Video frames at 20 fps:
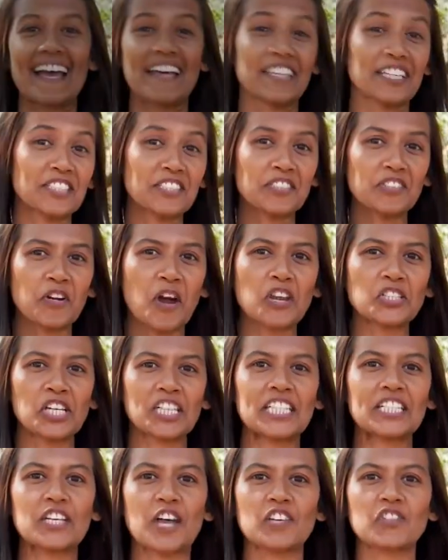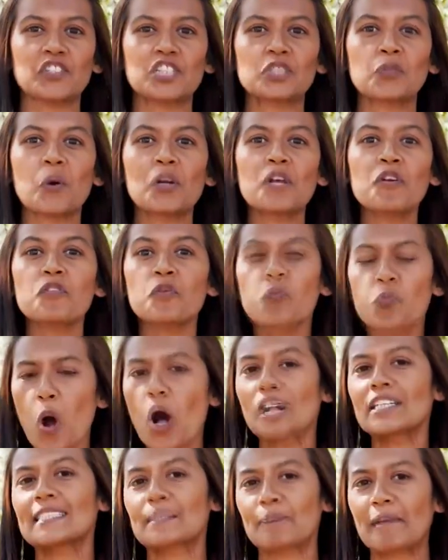The construction industry is one of the
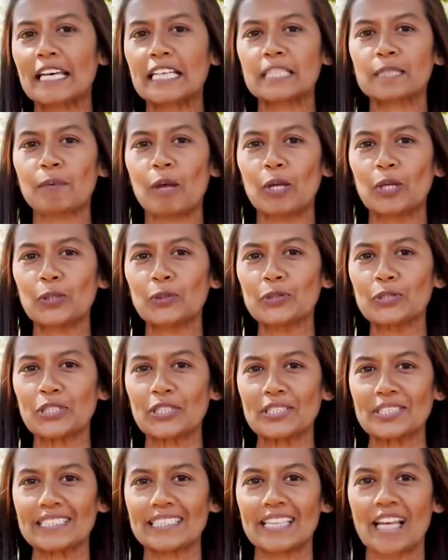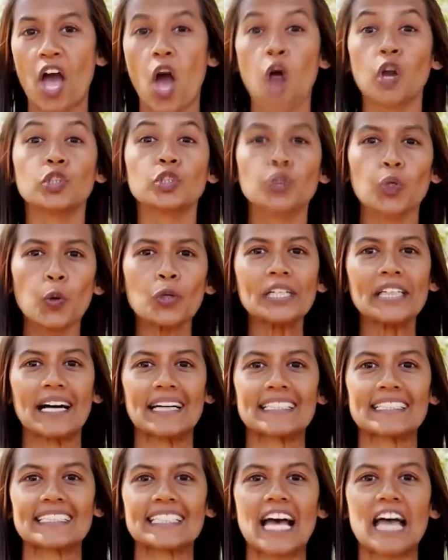world's biggest polluters. Join
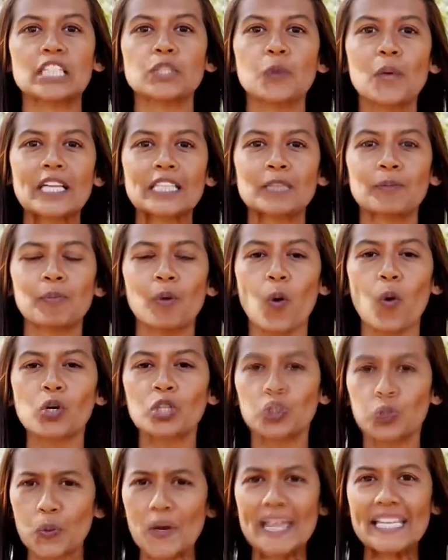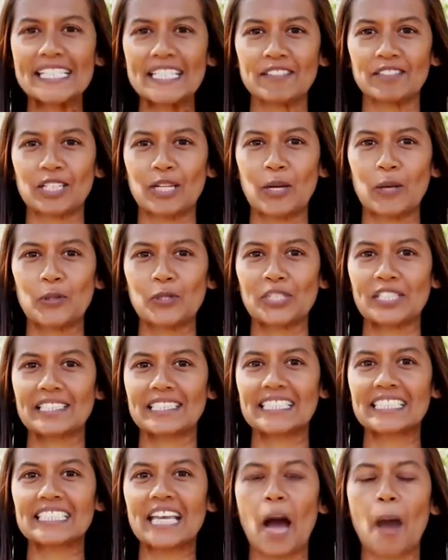us as we explore creative
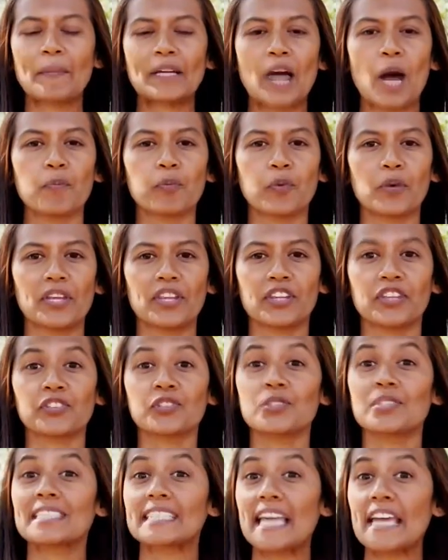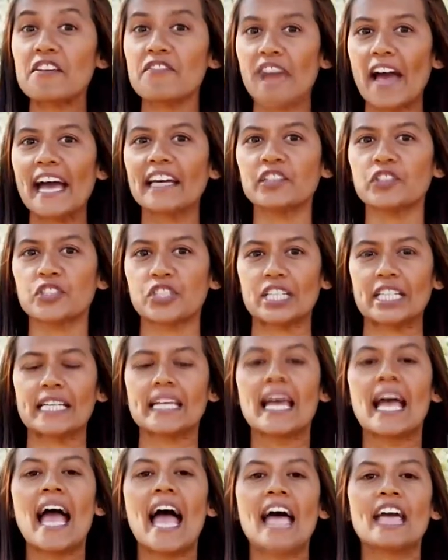solutions it's coming up with to save energy
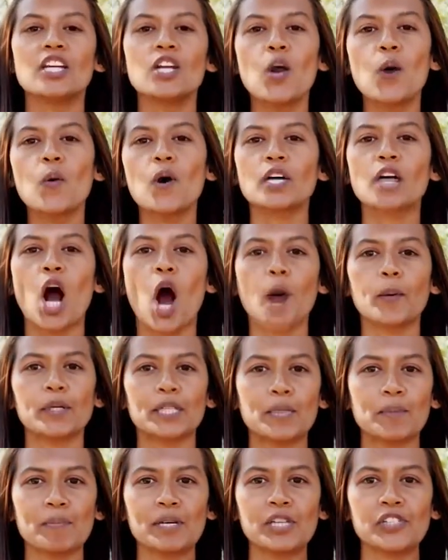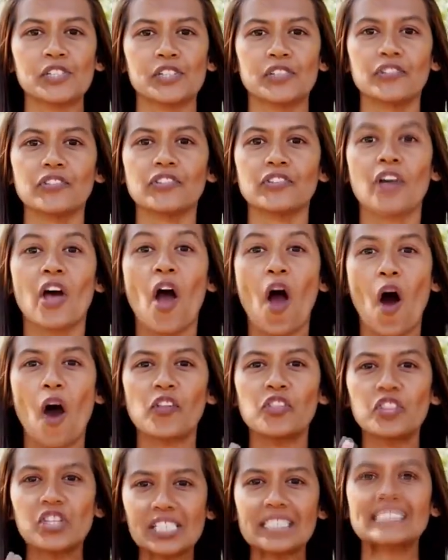and lower carbon emissions
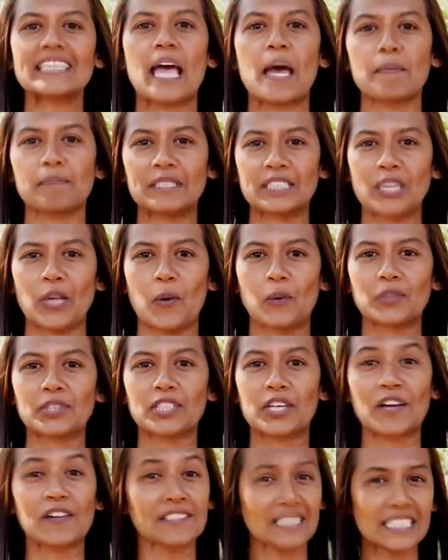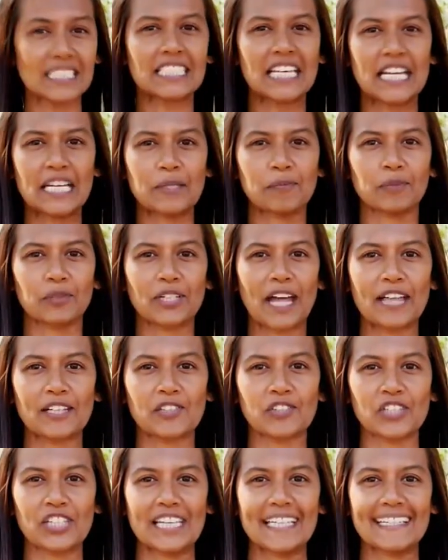on this episode of Sustainable
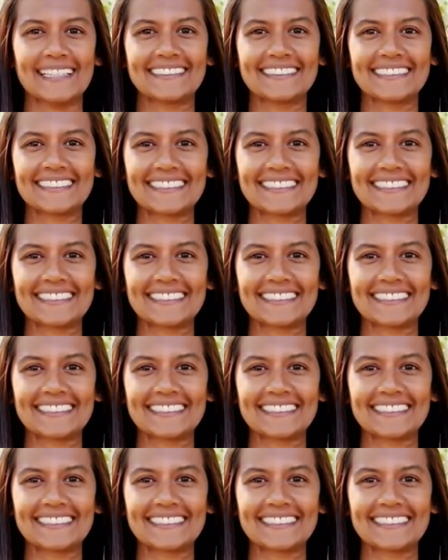Energy.